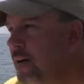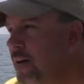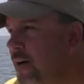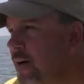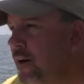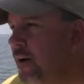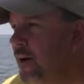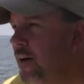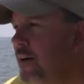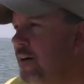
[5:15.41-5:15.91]

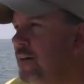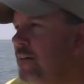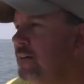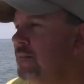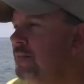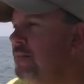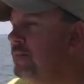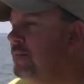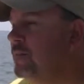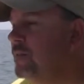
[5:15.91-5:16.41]

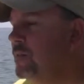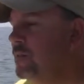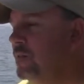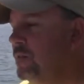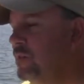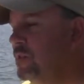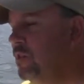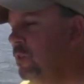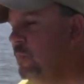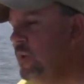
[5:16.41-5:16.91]

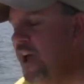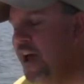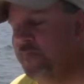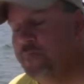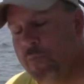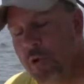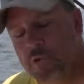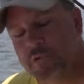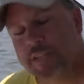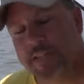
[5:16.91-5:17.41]
And so we have
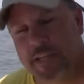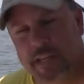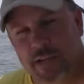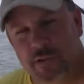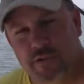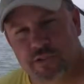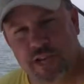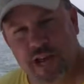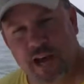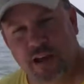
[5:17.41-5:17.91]
most of the
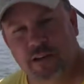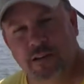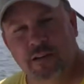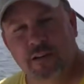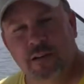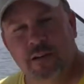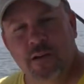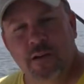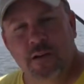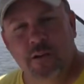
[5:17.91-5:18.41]
eels out,
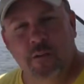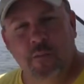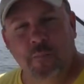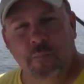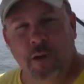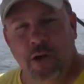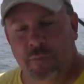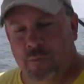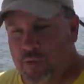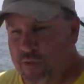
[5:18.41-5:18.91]

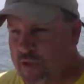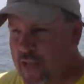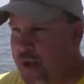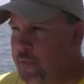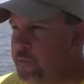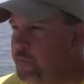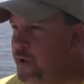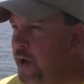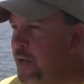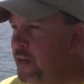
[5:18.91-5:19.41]
but
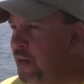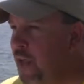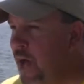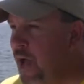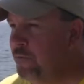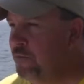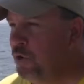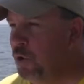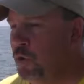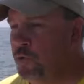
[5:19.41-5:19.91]
now we've got
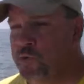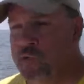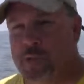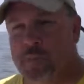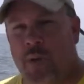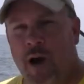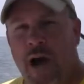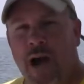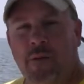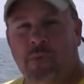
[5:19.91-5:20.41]
live croaker and
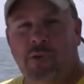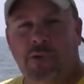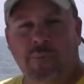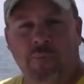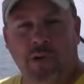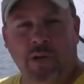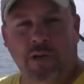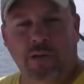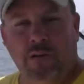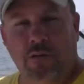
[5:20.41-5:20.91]
spot. We
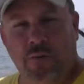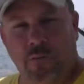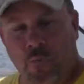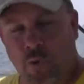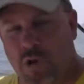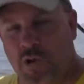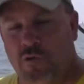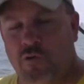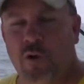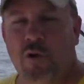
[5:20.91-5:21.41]
put
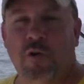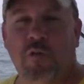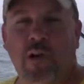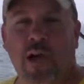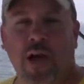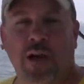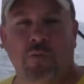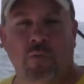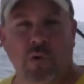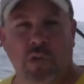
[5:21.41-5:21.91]
1 croaker
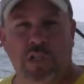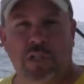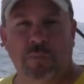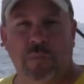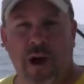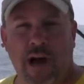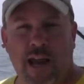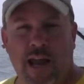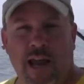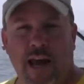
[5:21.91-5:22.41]
out and 1
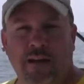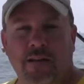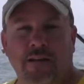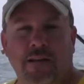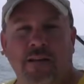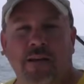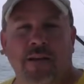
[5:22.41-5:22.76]
spot out.